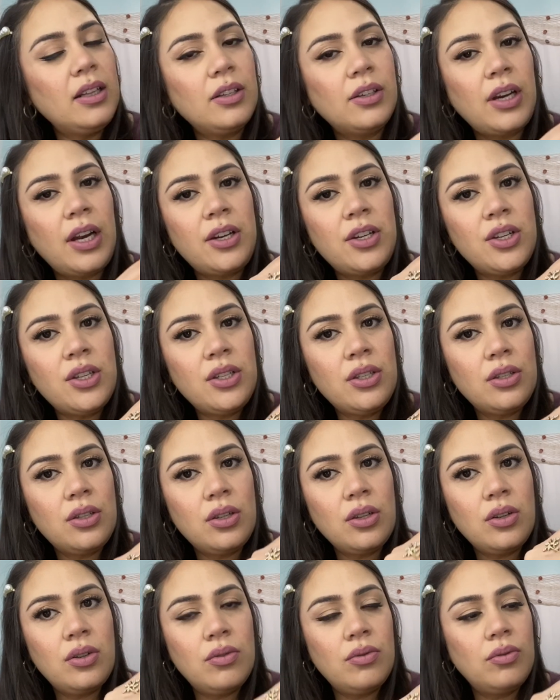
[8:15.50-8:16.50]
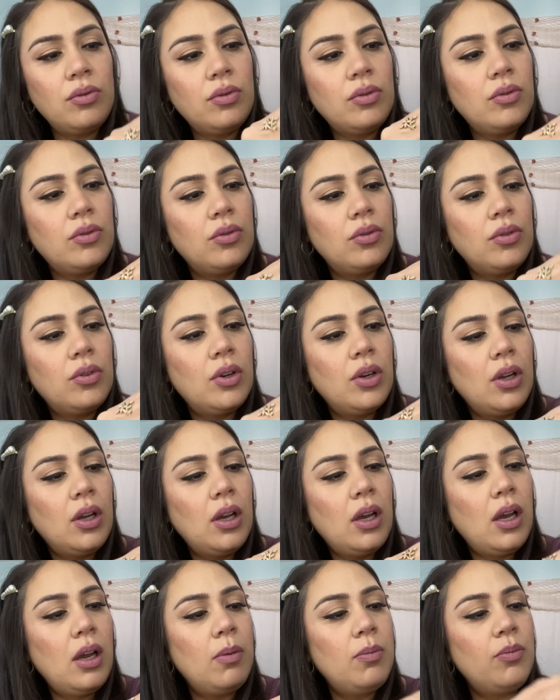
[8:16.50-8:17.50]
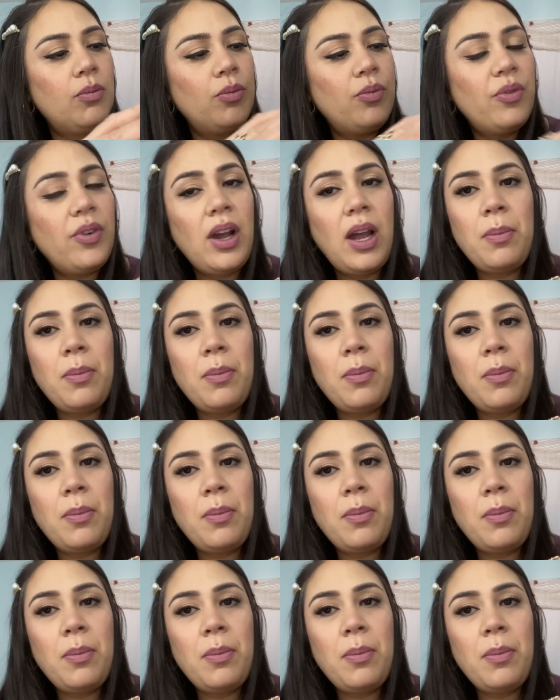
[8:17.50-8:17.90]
I just don't, I'm